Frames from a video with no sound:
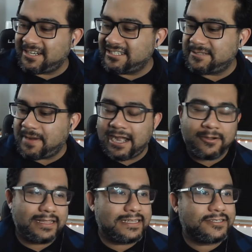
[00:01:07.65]
start
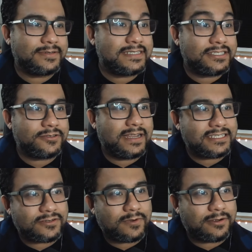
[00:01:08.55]
spiraling into a
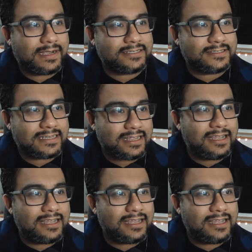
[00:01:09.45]
situation where Rachel's like,